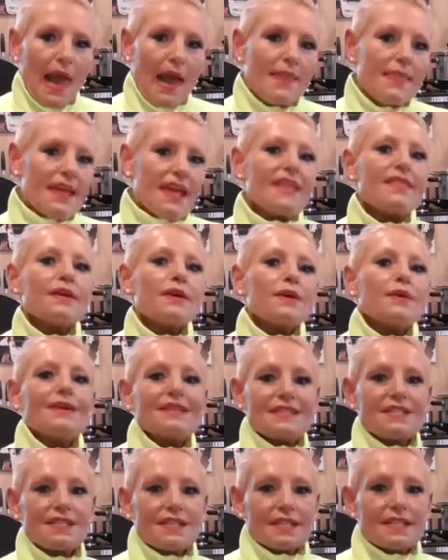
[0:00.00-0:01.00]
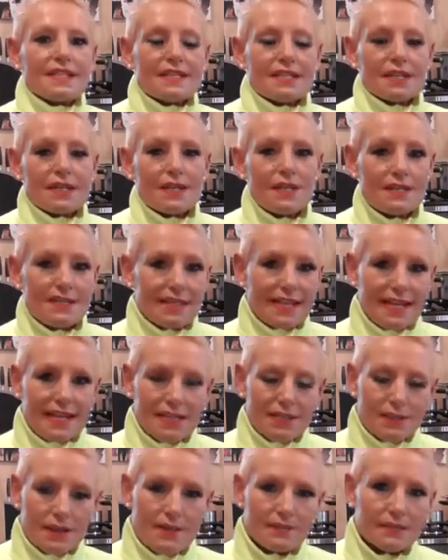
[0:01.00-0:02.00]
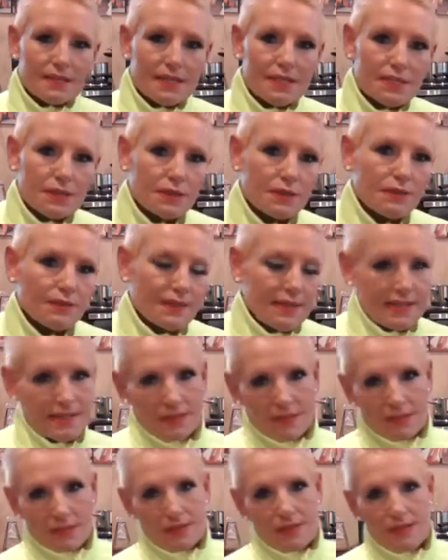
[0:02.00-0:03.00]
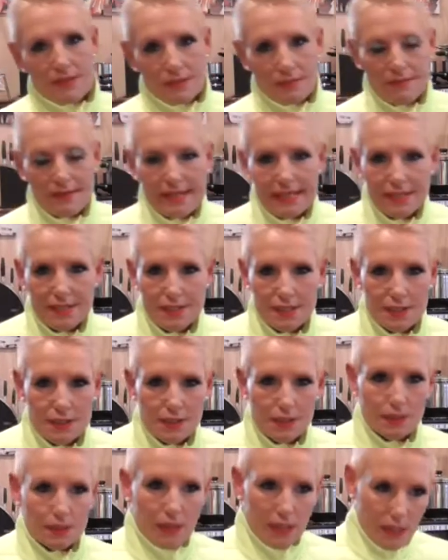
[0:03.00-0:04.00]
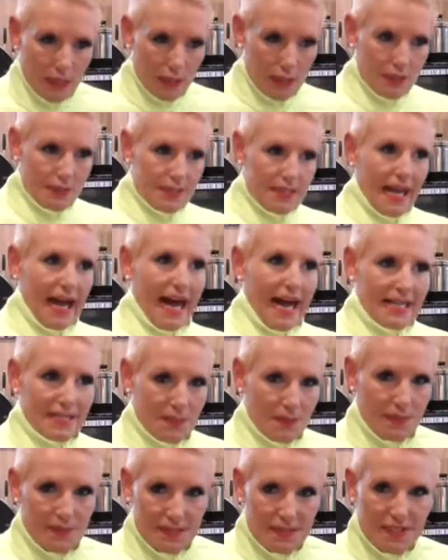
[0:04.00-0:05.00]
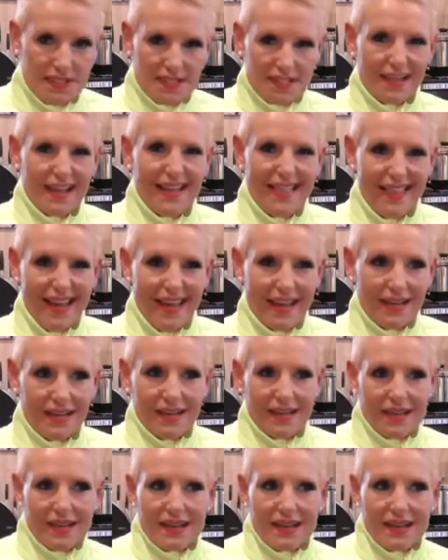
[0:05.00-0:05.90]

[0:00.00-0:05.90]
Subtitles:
And they're the questions, and I used to get in trouble at school for this because I went to a religious school and I used to ask questions like that.